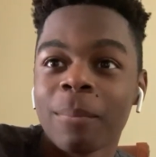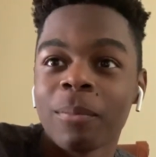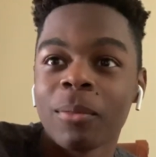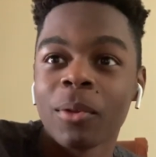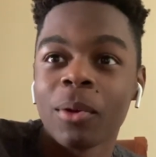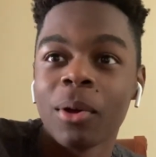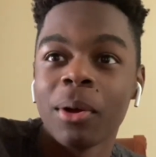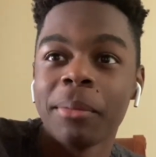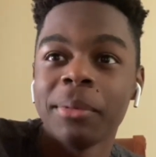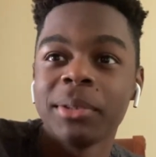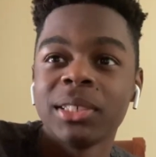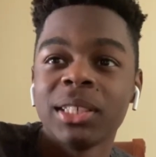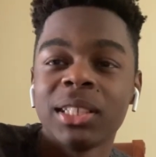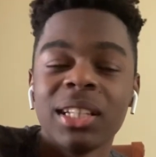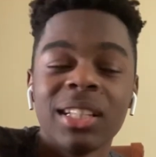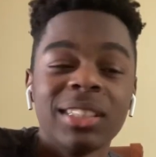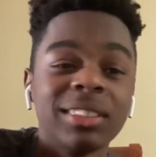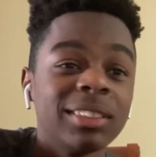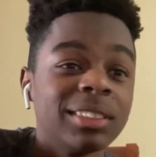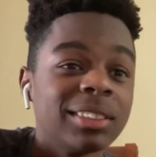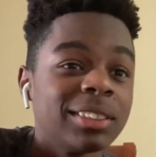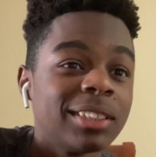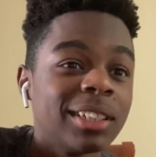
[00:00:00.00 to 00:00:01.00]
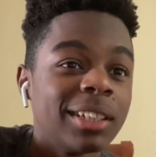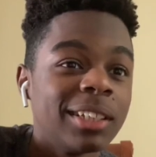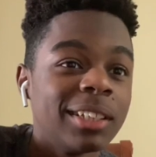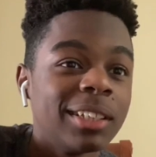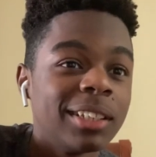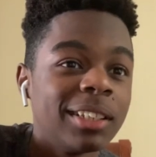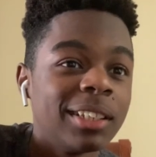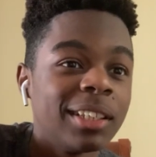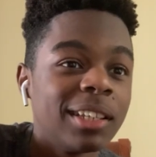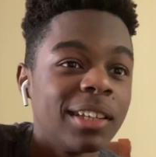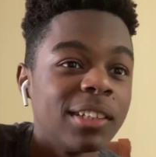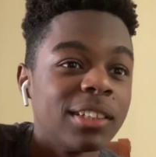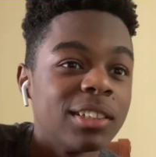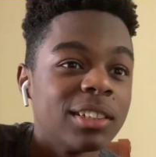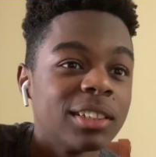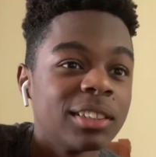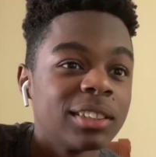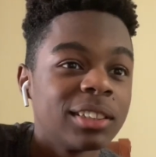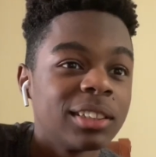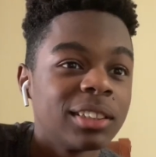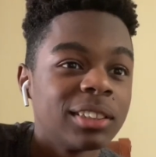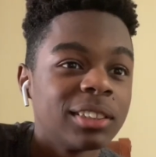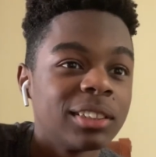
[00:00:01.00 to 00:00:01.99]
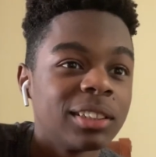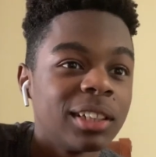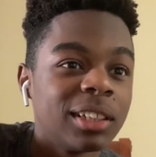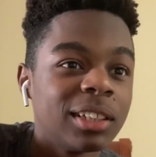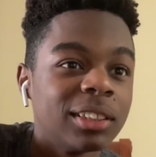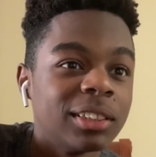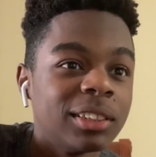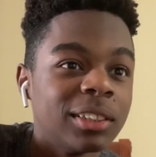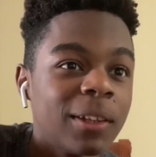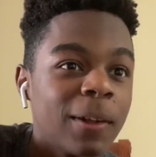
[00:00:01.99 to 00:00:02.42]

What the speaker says: I'm saying that junk sound heat. That junk sounds nice.